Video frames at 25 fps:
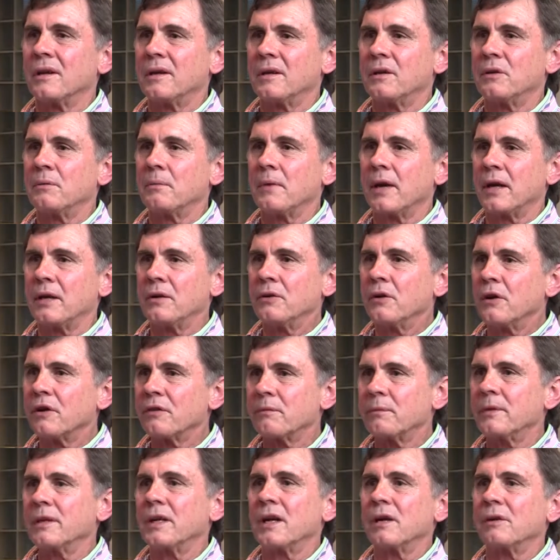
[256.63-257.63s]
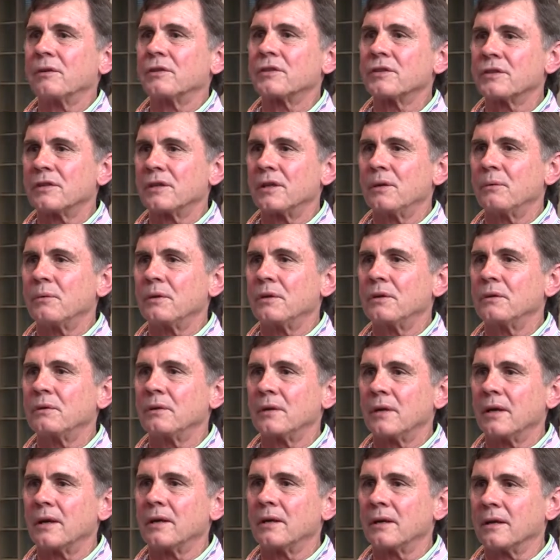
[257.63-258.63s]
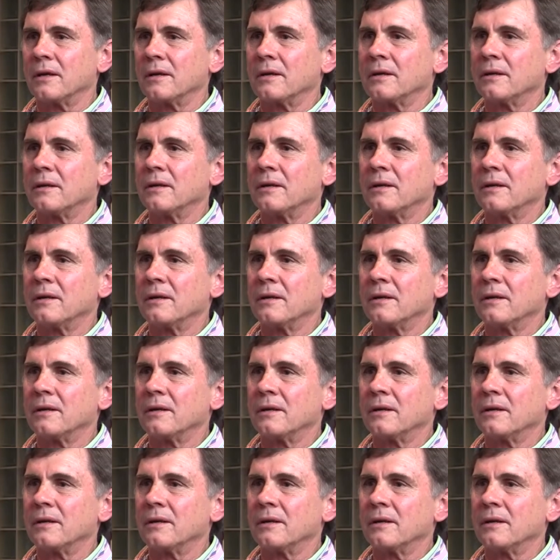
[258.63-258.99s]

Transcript: you may not have been able to see when you were younger.